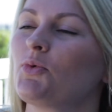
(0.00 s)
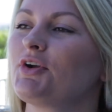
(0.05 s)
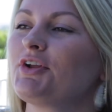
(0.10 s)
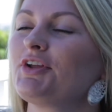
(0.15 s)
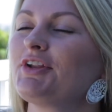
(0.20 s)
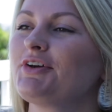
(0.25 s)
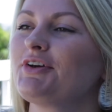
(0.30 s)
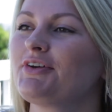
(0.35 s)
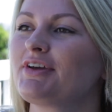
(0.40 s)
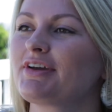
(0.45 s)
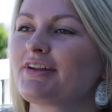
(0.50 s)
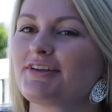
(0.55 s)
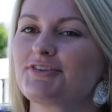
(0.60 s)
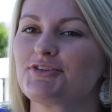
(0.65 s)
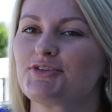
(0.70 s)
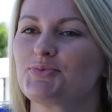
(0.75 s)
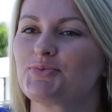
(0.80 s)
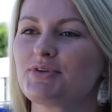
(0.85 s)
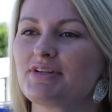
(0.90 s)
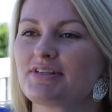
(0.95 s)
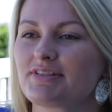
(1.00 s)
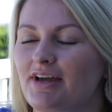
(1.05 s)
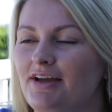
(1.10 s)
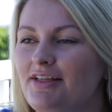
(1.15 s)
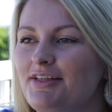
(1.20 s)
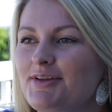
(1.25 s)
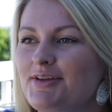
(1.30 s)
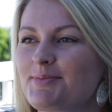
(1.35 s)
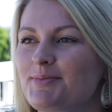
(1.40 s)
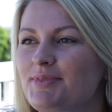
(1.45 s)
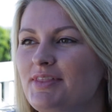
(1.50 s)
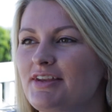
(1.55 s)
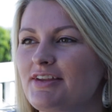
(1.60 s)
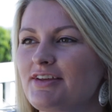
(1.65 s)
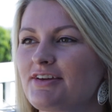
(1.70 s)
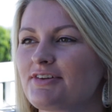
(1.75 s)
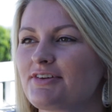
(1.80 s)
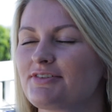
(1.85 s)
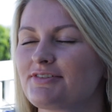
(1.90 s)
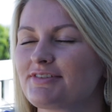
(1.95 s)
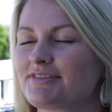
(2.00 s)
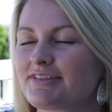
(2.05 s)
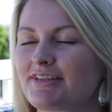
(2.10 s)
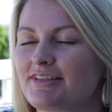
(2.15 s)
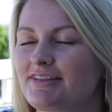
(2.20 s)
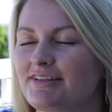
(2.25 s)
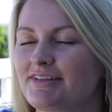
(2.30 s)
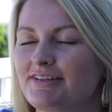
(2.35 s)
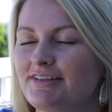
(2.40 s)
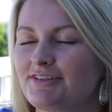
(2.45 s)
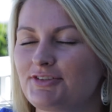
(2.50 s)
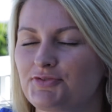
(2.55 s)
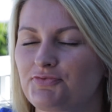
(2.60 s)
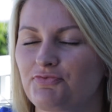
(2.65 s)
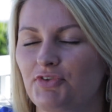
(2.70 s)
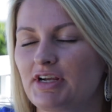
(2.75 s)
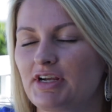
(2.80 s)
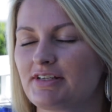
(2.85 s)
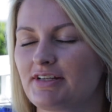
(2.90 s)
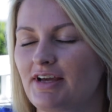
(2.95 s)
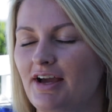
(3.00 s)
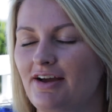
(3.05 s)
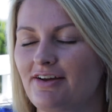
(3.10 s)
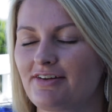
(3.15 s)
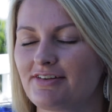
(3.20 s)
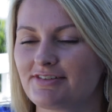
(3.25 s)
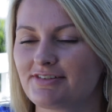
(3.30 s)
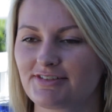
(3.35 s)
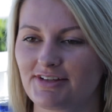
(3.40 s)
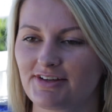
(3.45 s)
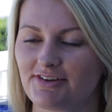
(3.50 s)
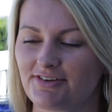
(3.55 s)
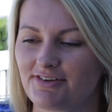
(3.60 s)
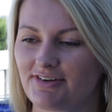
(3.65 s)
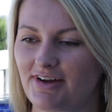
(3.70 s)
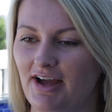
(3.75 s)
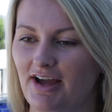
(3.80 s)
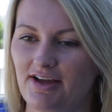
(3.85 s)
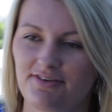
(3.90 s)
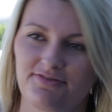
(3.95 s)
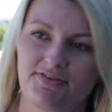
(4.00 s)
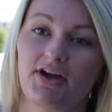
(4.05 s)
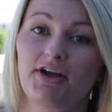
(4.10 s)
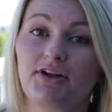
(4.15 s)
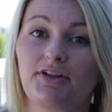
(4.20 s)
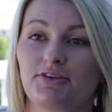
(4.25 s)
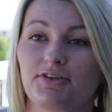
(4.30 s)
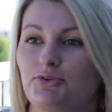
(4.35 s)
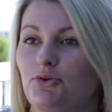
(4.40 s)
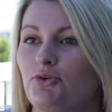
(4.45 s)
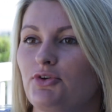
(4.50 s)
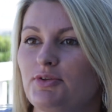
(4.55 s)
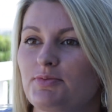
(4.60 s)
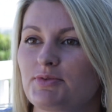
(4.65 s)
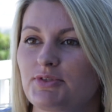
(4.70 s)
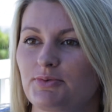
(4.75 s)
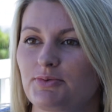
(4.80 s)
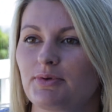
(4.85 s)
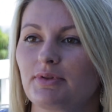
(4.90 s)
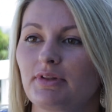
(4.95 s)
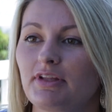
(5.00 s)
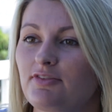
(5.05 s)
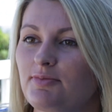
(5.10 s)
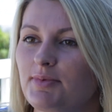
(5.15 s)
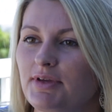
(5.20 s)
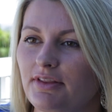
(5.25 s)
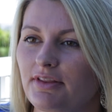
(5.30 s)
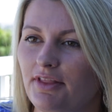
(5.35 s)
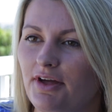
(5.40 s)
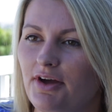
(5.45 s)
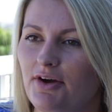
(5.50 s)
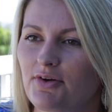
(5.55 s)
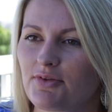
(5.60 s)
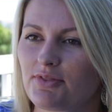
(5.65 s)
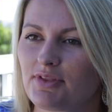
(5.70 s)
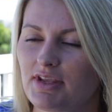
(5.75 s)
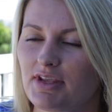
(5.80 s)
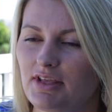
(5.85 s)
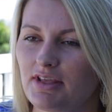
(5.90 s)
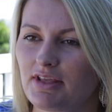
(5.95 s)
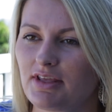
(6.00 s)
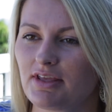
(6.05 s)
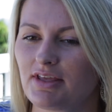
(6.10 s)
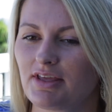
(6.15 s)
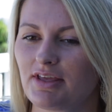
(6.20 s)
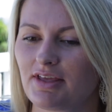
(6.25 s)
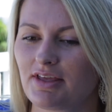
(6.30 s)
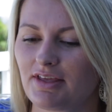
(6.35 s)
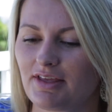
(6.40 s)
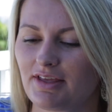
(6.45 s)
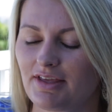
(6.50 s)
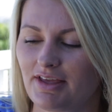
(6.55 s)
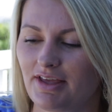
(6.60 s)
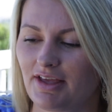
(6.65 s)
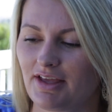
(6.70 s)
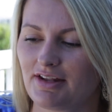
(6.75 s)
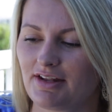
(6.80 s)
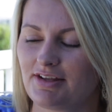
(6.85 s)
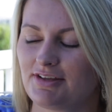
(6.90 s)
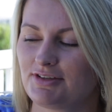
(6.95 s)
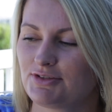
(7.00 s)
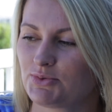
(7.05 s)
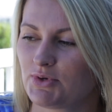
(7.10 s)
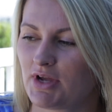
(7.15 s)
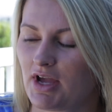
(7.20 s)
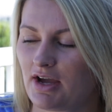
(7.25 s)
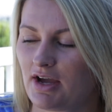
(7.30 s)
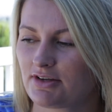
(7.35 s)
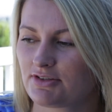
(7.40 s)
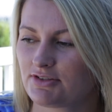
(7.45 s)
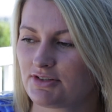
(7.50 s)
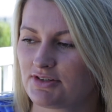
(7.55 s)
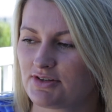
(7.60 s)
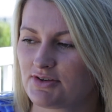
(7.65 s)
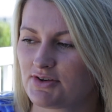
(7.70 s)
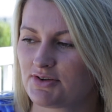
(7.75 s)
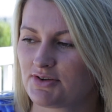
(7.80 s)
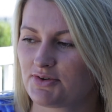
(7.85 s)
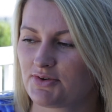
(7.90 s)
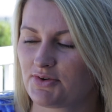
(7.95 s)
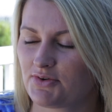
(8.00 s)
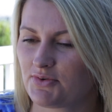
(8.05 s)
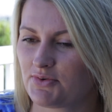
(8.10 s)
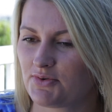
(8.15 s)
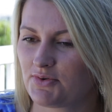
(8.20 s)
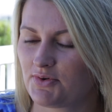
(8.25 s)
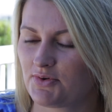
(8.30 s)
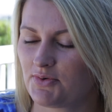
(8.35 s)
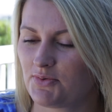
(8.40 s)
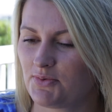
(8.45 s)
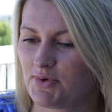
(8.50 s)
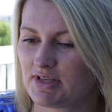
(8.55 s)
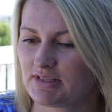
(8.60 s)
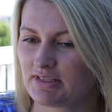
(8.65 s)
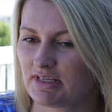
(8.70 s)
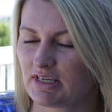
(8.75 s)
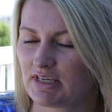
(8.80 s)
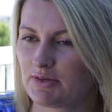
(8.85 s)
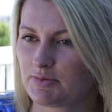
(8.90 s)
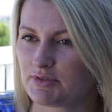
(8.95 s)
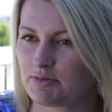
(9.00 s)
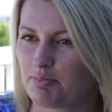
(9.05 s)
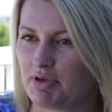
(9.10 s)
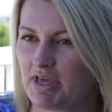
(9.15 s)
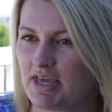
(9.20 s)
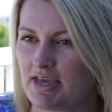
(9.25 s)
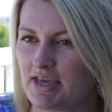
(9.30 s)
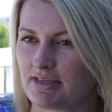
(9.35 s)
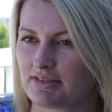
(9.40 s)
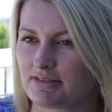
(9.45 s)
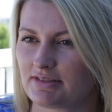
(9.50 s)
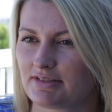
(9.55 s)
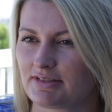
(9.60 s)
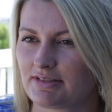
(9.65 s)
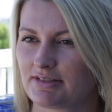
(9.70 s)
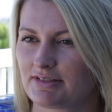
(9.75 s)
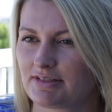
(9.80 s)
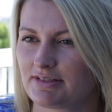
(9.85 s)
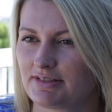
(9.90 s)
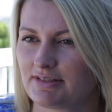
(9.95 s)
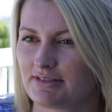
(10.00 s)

"What are you doing?" And I just wouldn't tell him. And then he freaked out. And so I finally told him so he'd leave me alone. And his reaction was like he was pissed.